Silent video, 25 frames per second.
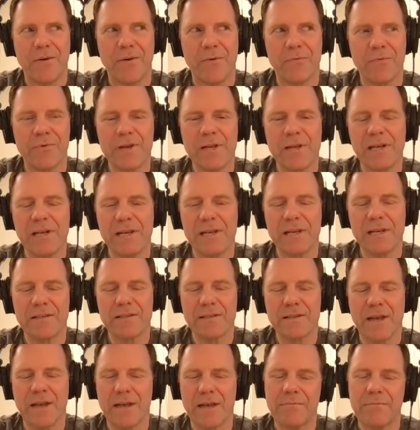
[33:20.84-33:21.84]
really
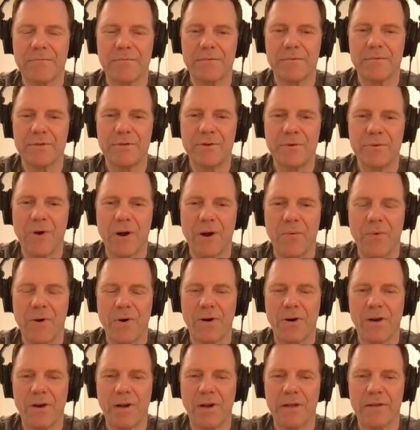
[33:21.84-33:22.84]
it's like do i
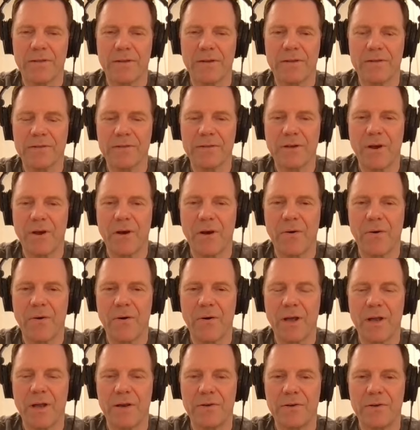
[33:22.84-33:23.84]
want to let this
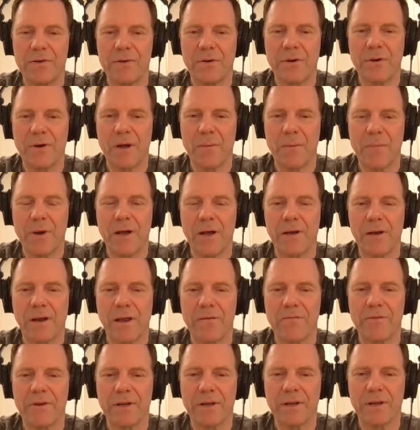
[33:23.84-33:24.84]
go and do am i
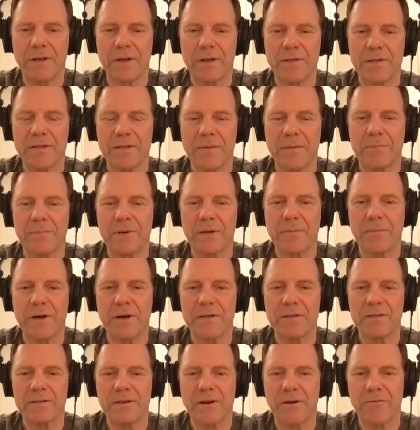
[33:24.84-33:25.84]
loving and accepting
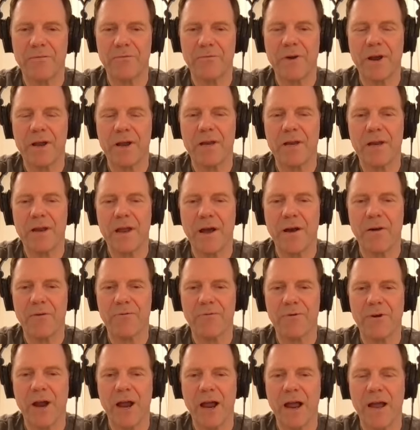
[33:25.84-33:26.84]
myself right now
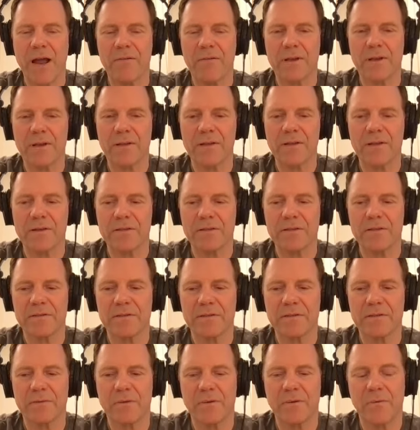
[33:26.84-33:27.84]
for having this